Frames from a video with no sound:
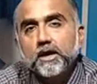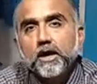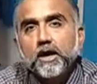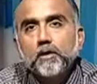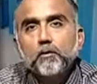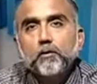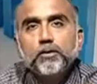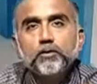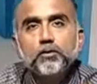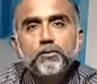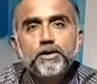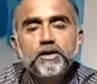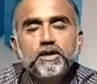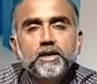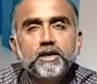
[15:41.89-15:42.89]
I want to
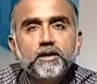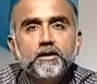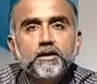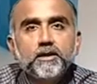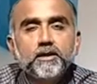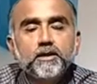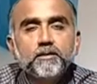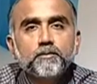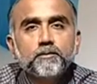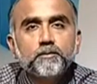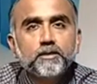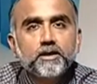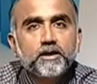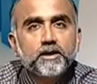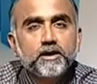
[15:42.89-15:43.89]
be in an
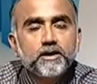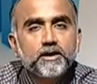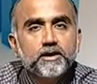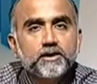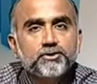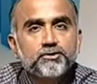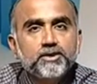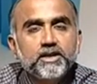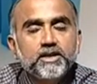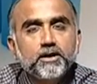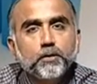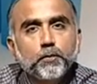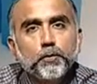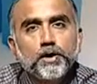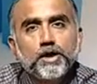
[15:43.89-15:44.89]
industry
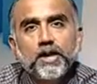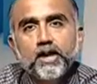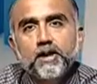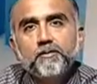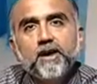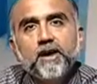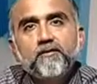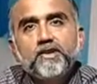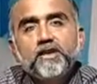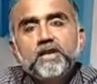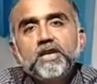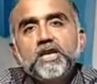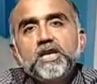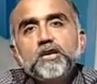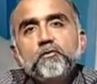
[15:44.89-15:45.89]
where I am having
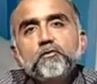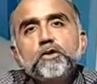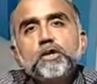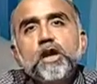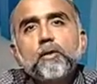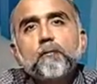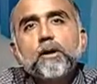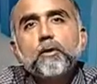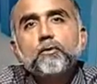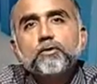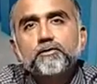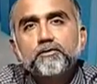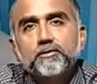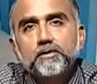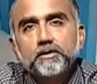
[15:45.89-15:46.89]
equal amount
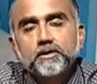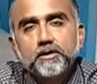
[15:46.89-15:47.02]
of